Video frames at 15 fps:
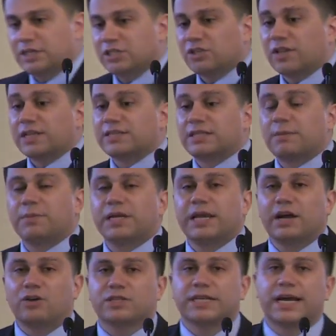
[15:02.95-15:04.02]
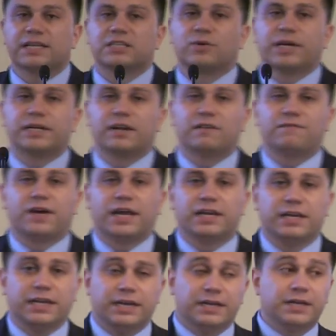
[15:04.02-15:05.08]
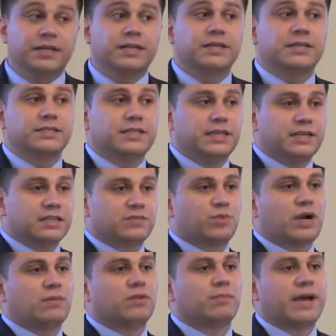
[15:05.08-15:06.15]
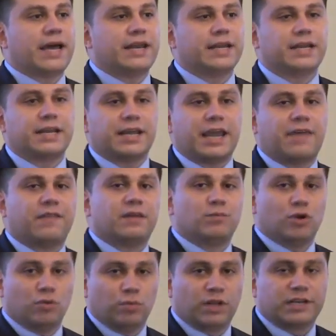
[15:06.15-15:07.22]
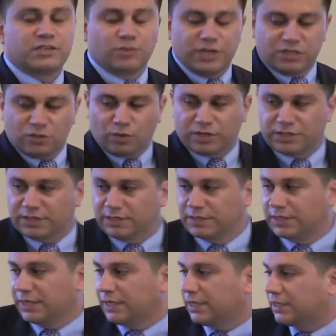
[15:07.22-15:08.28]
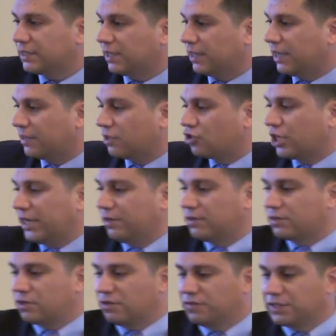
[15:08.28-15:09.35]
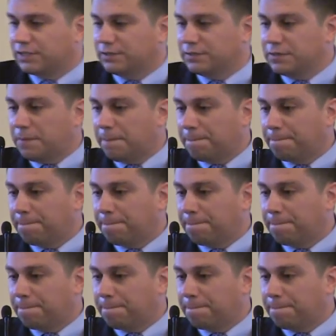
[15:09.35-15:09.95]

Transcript: So that somebody else has to identify a need, see it as problematic, and then mobilize resources to link the child to services.